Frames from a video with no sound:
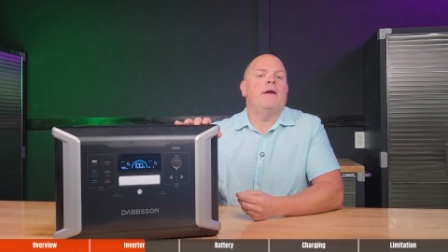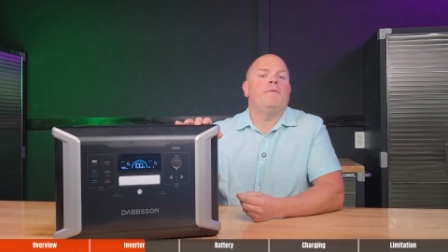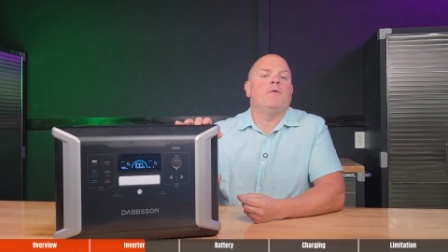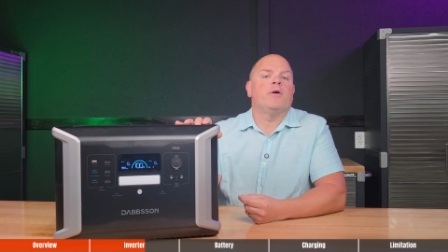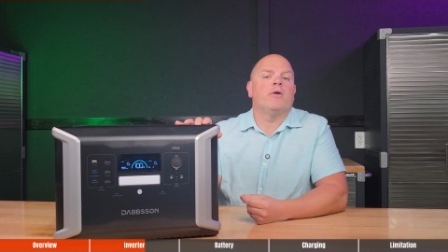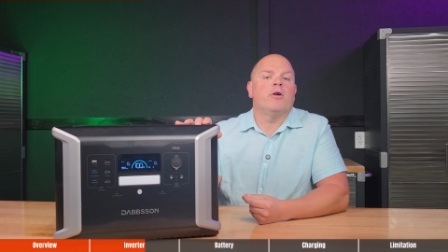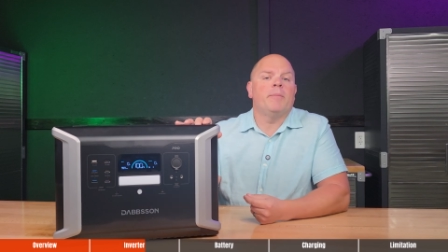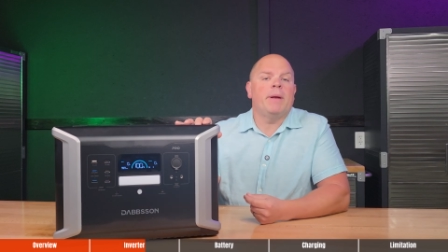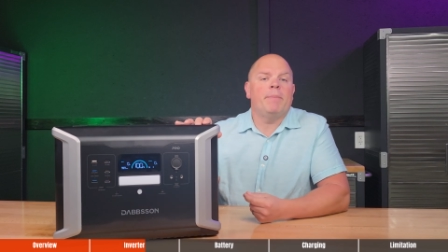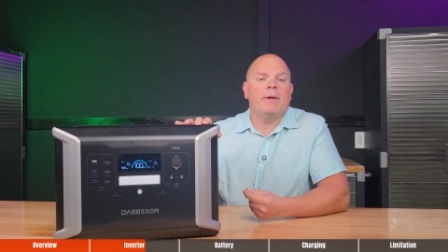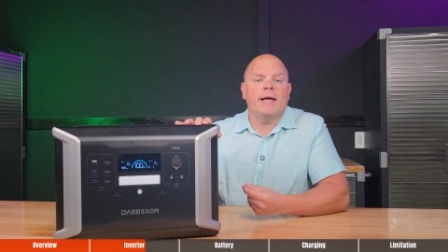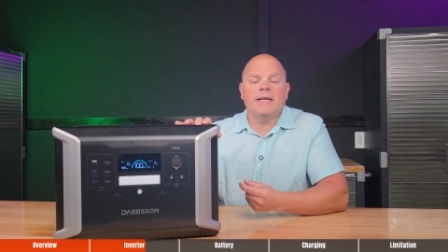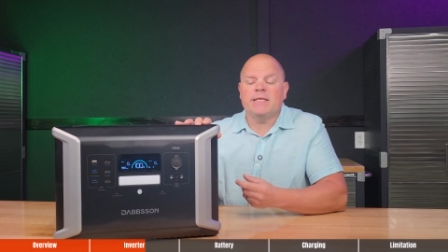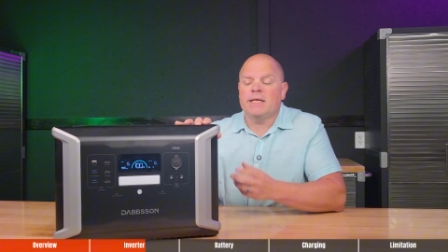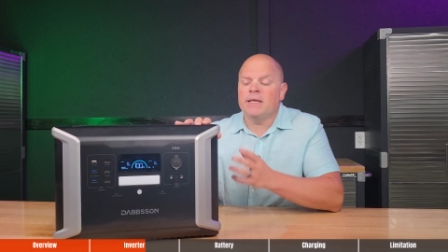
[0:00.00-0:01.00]
if you're going to be
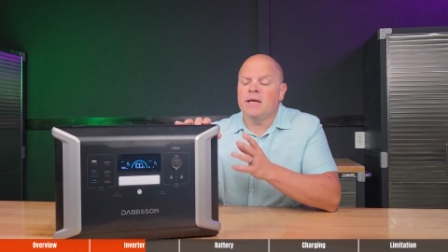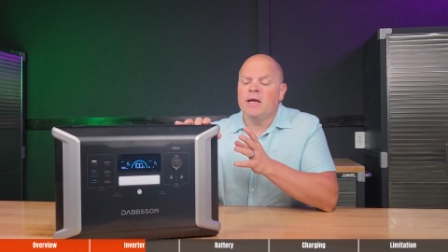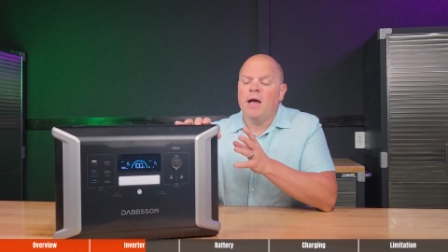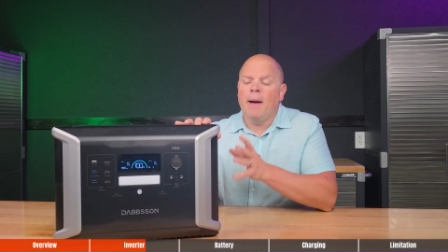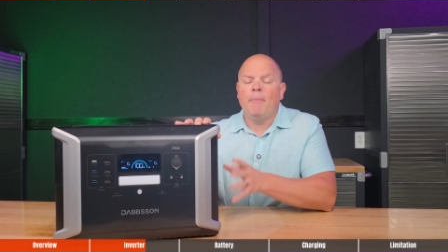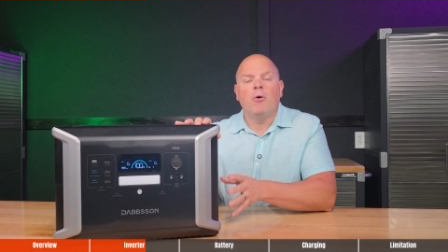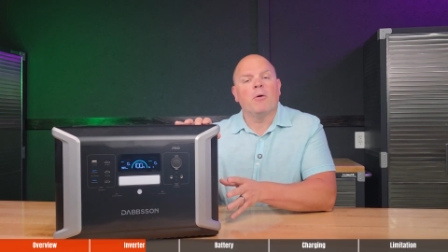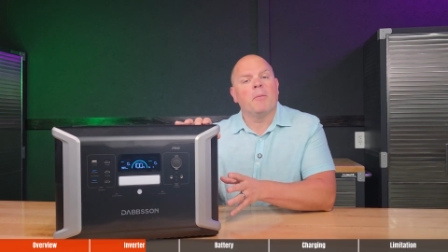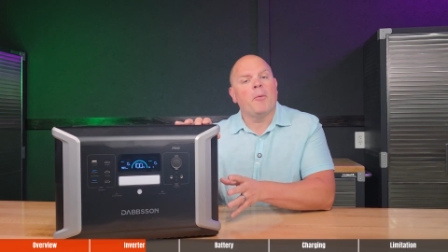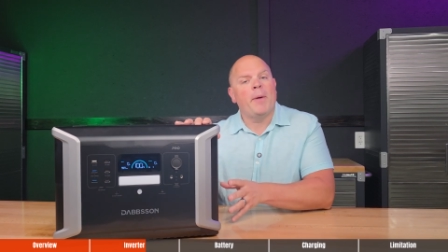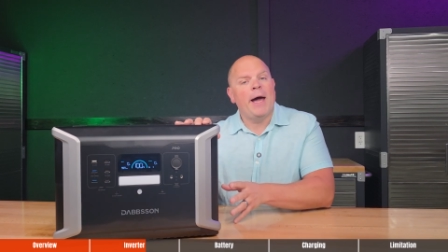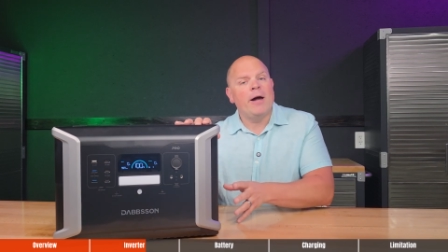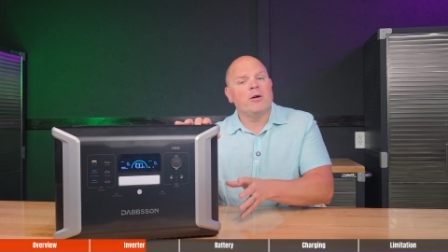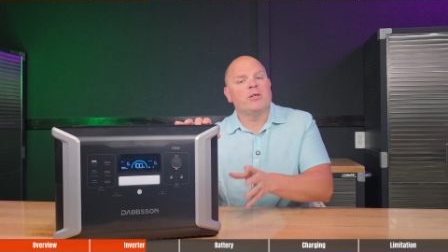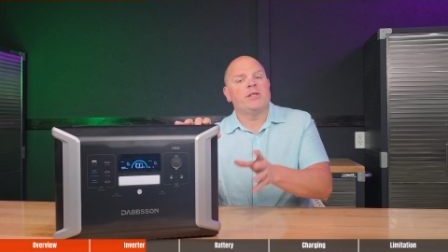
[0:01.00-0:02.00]
placing a portable
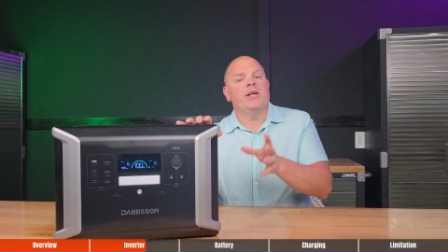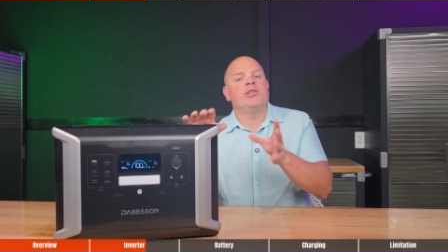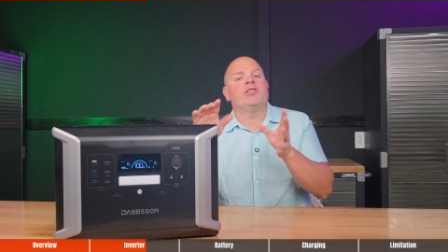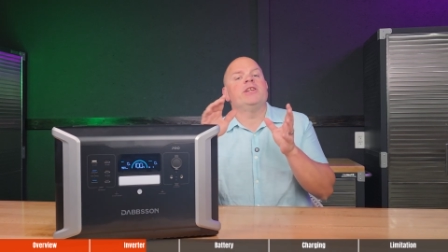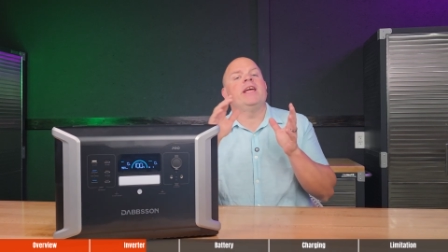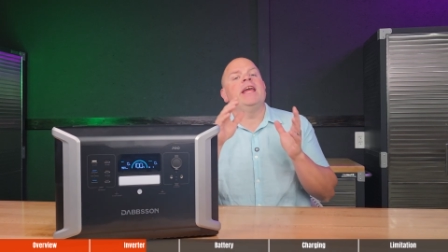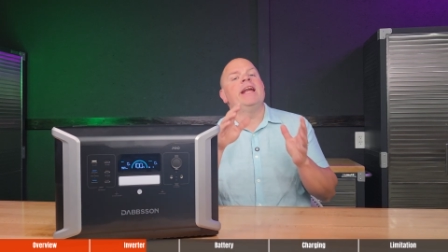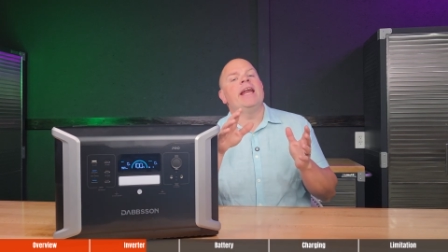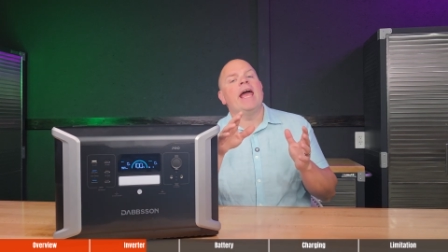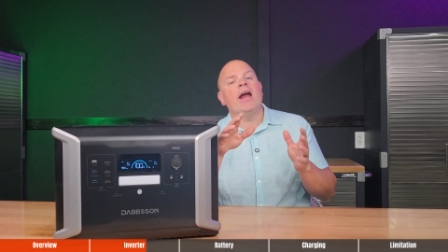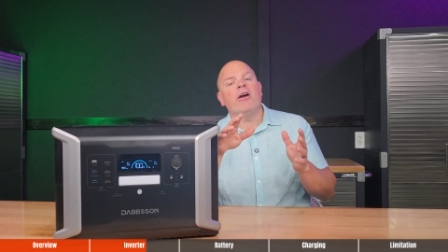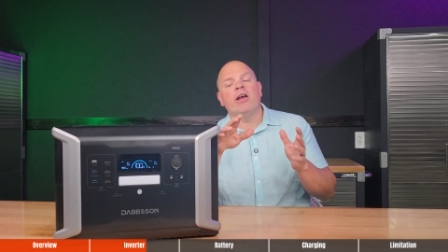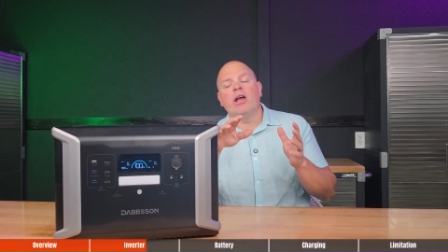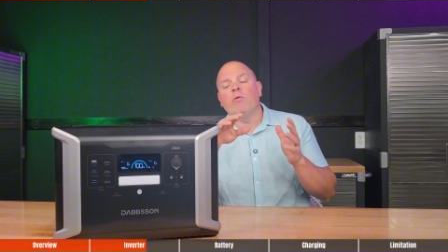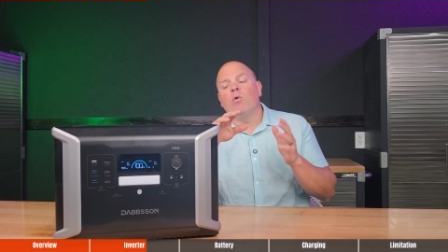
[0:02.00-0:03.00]
power station in an
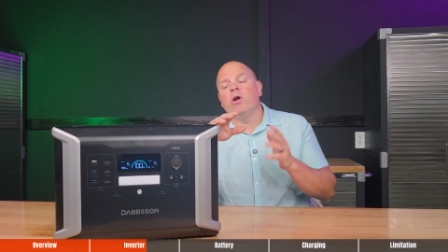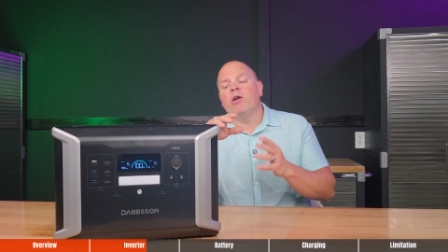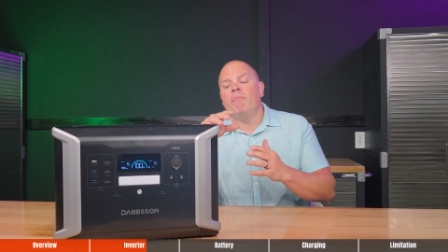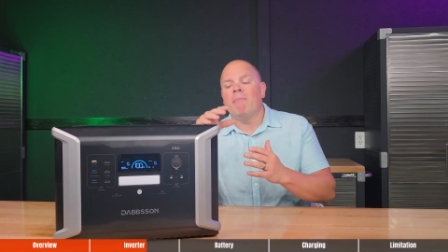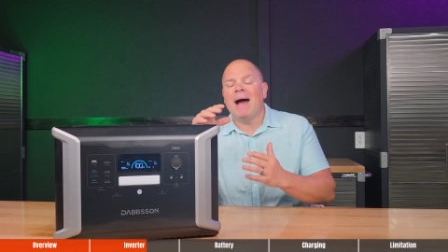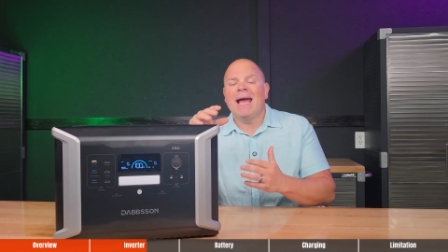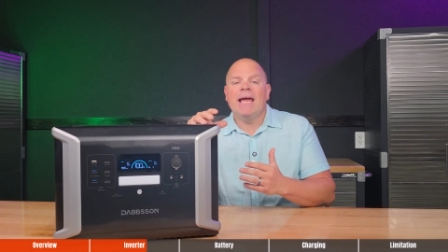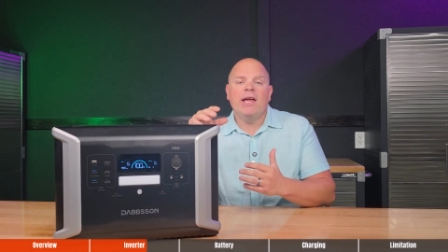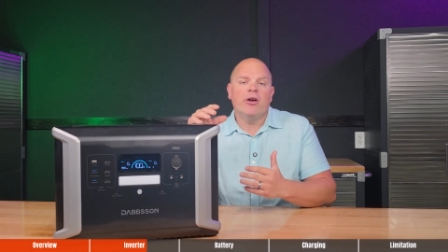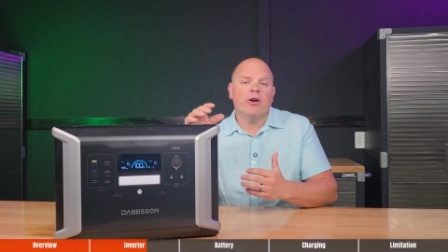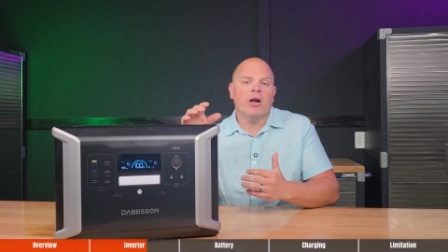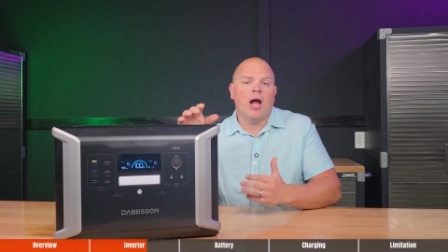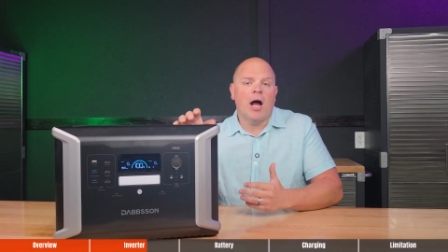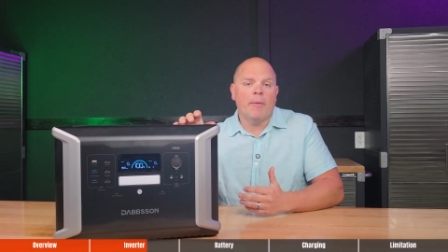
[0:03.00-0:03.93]
area where you might hear it